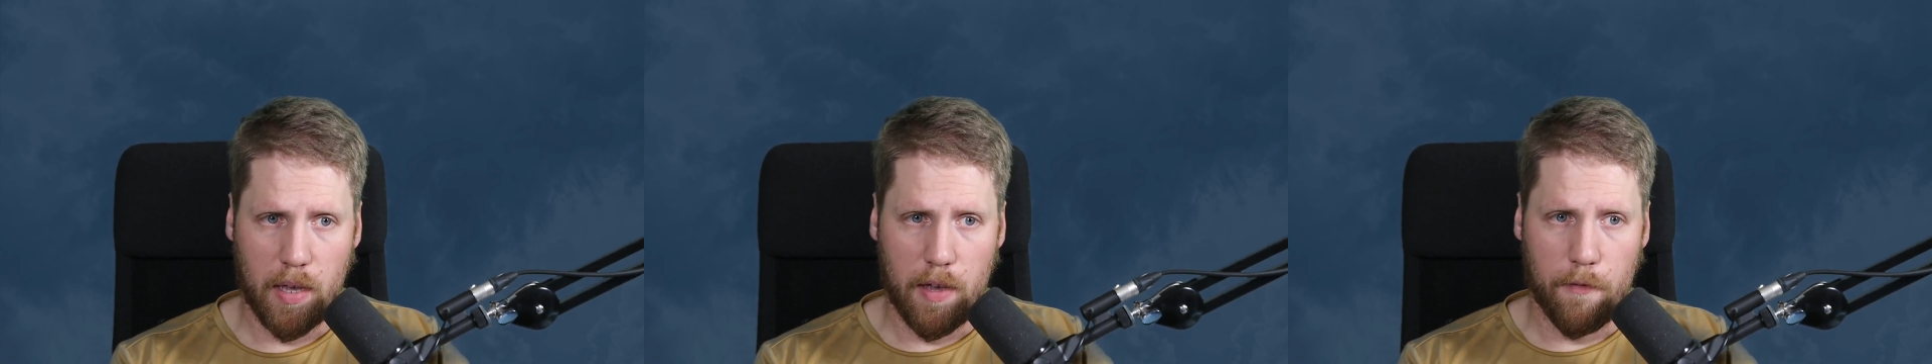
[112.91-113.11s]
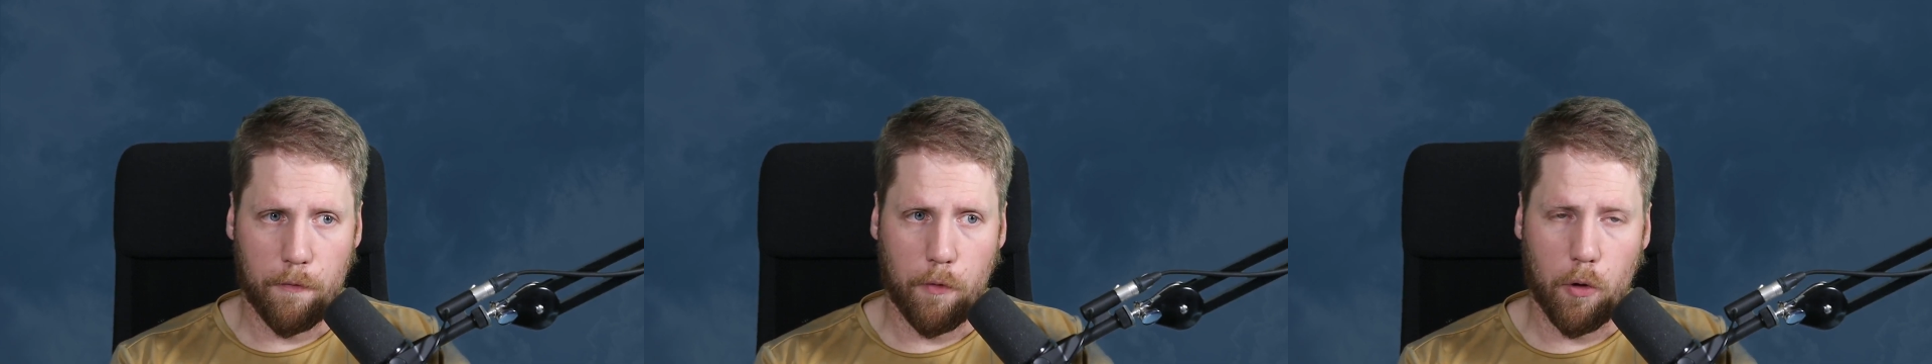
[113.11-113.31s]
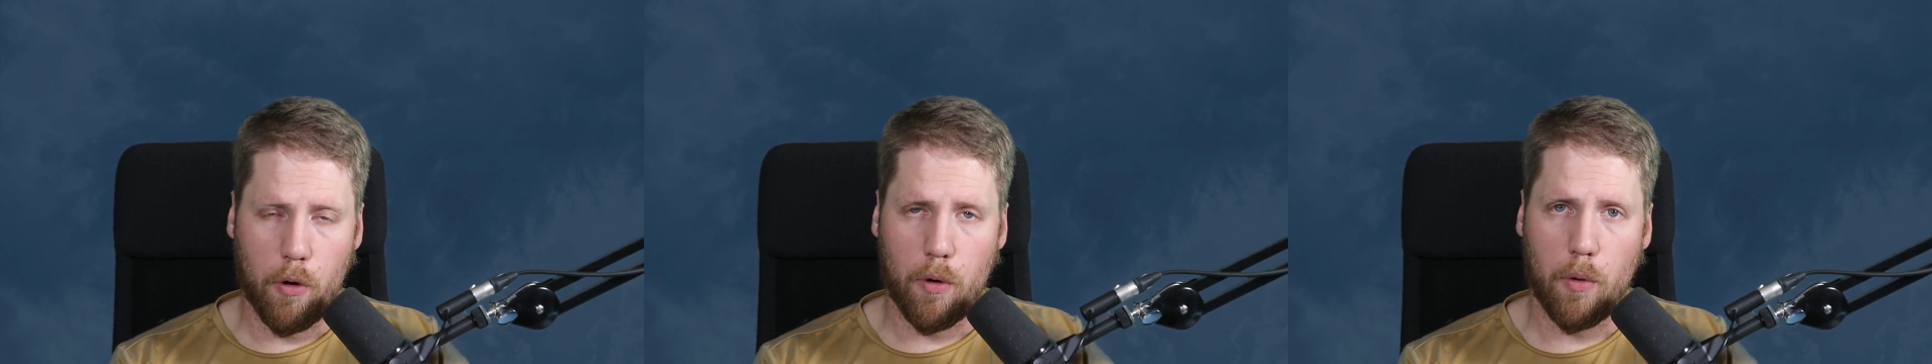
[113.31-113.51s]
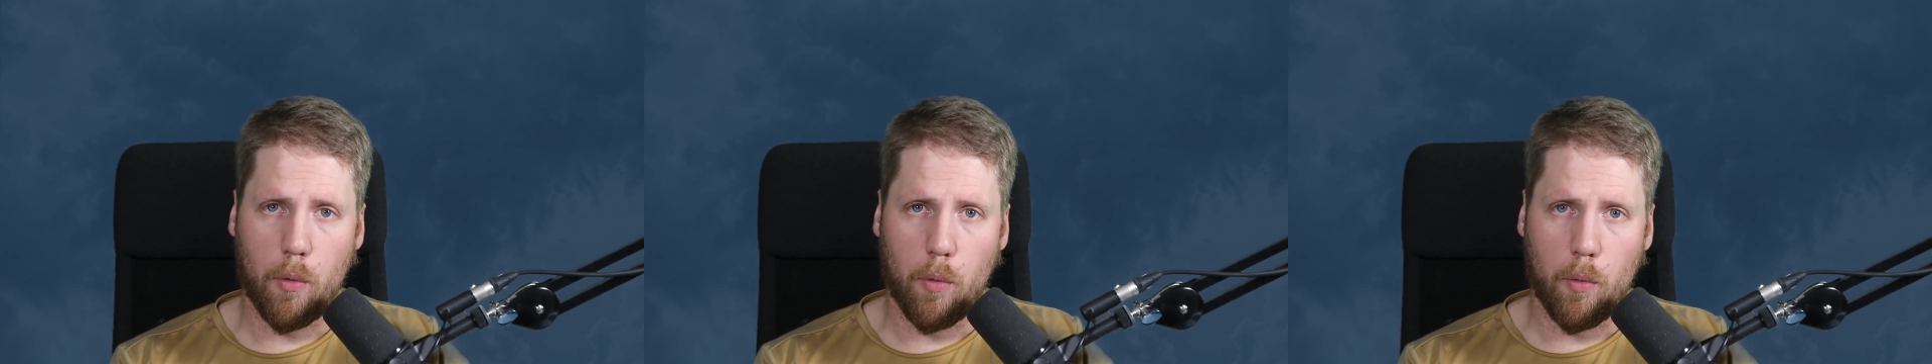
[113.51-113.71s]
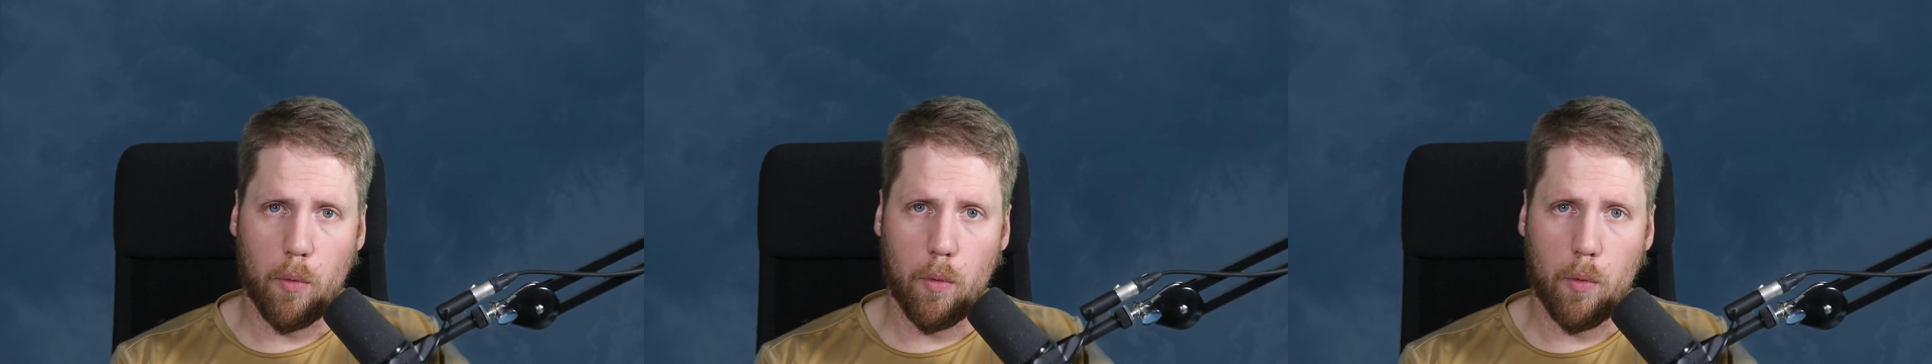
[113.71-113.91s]
For
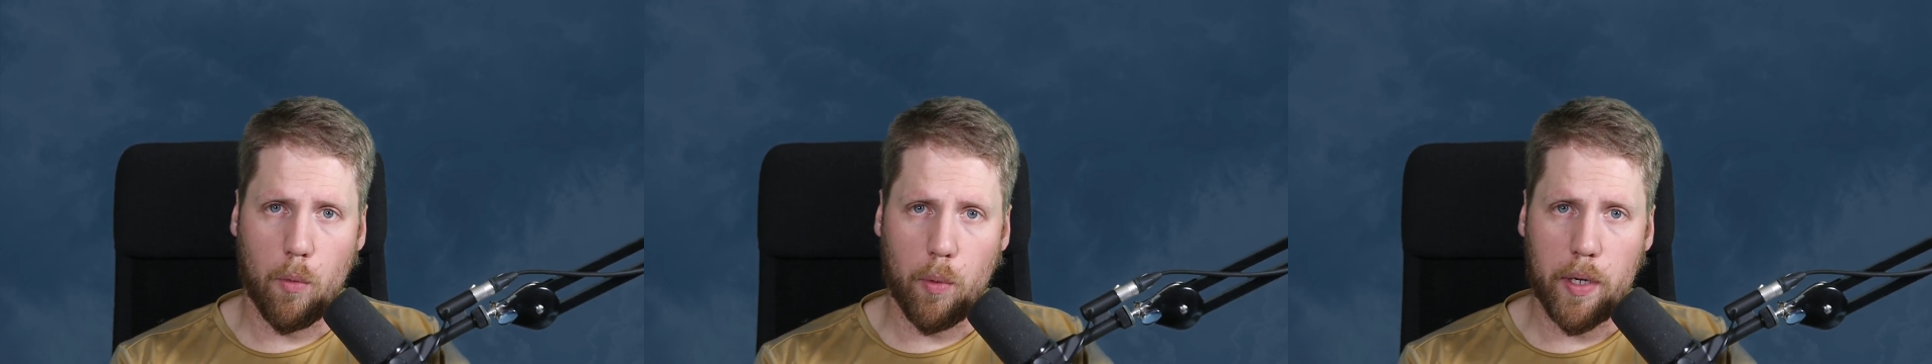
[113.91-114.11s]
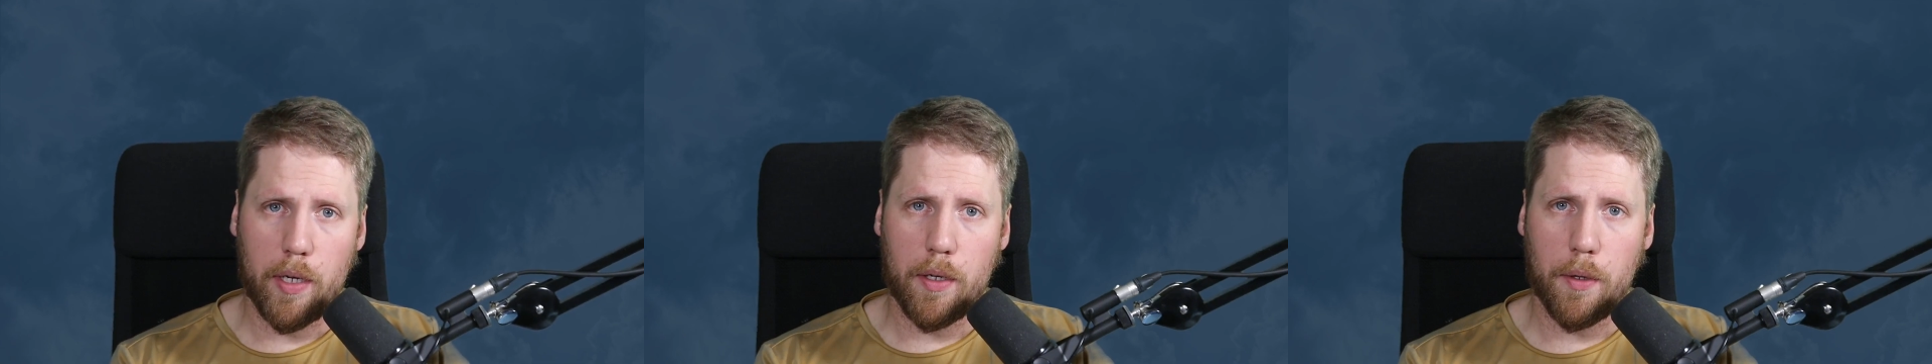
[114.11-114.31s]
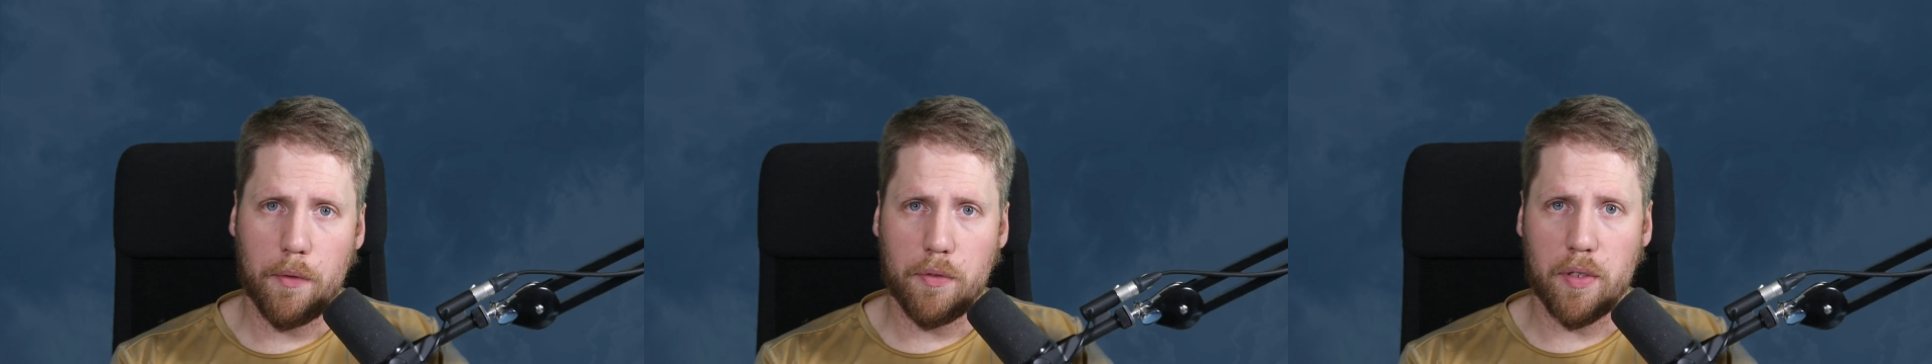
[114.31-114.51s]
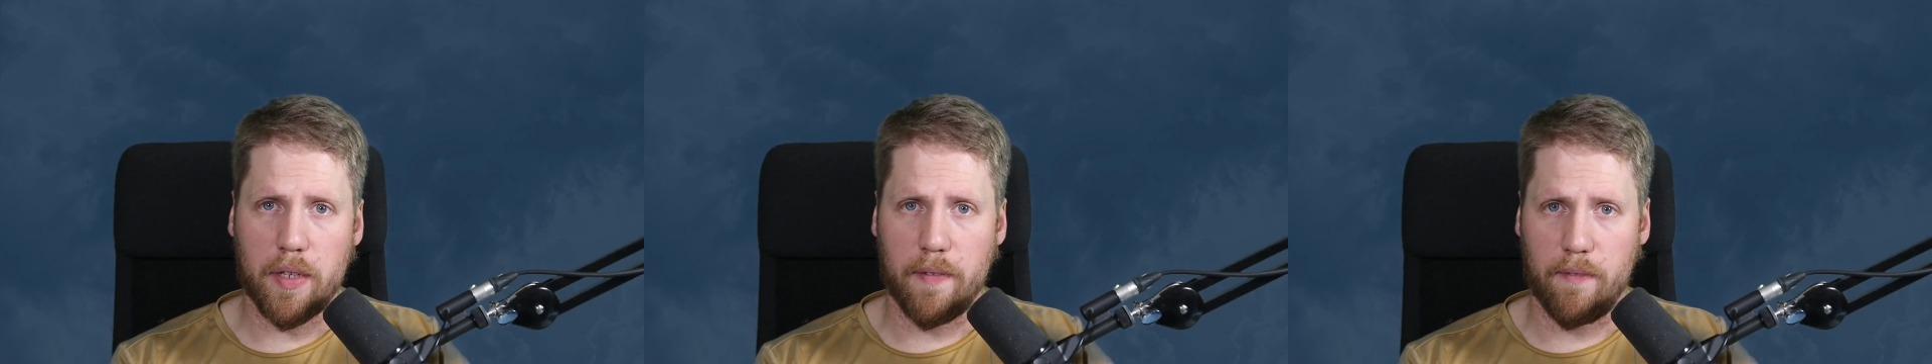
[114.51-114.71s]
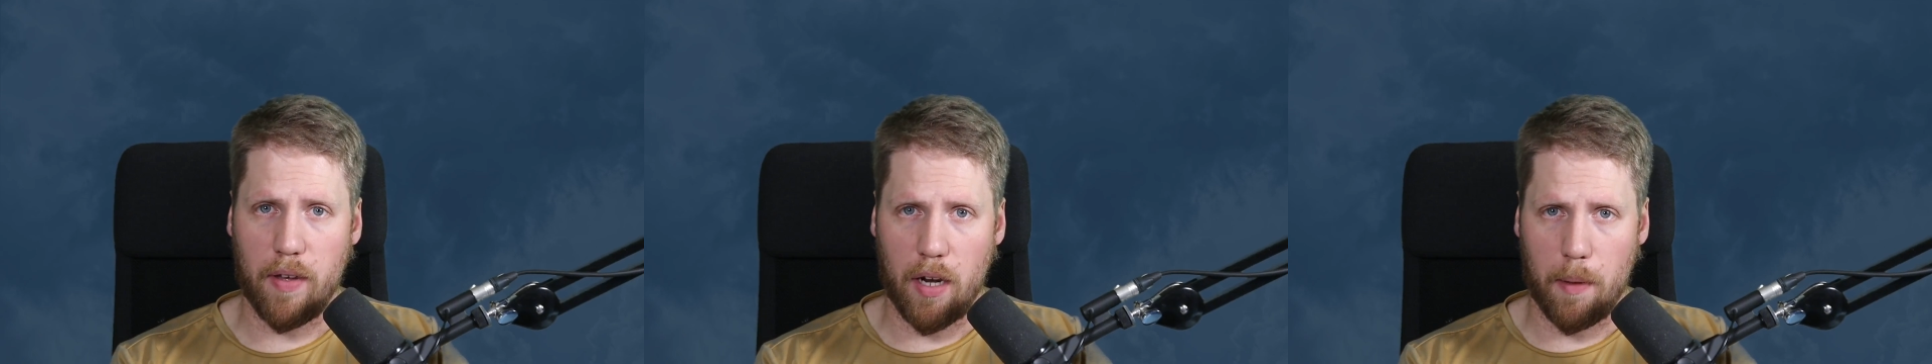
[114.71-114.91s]
Windows
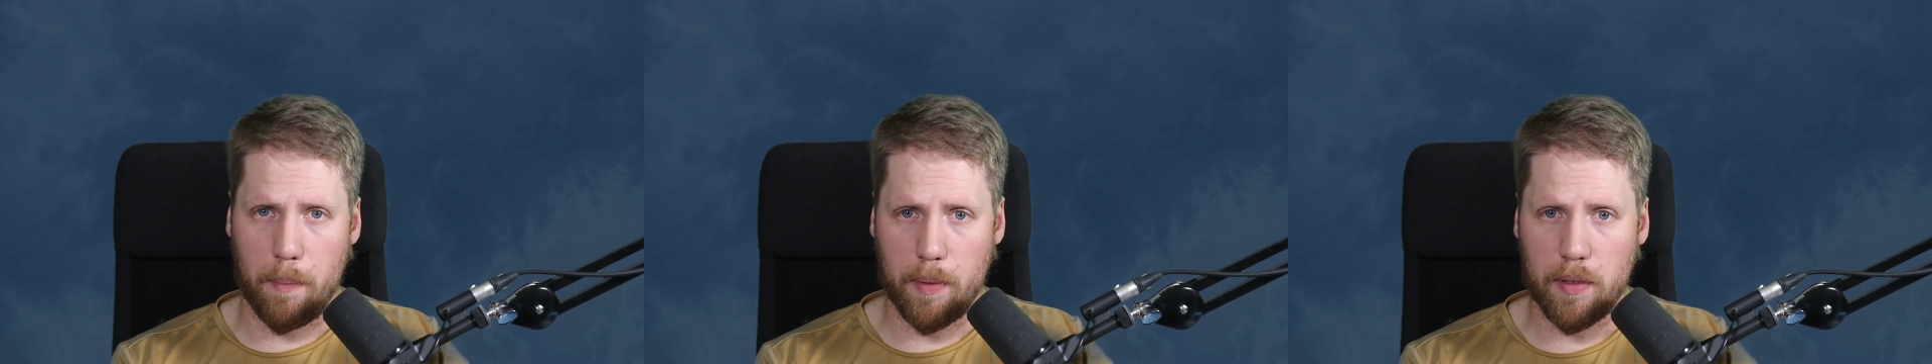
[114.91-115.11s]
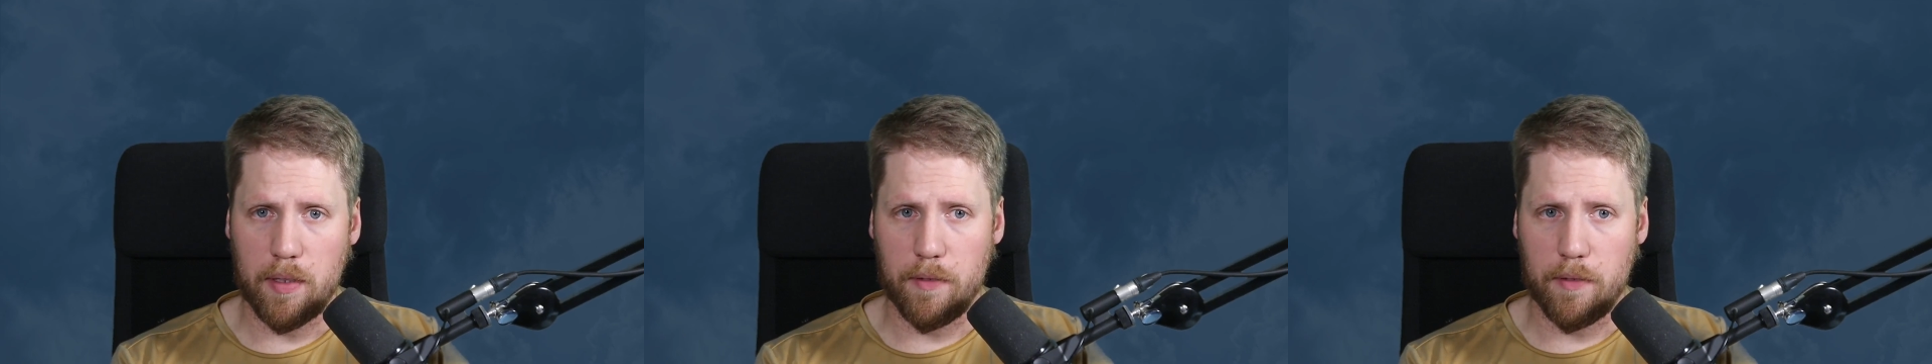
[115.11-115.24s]
development,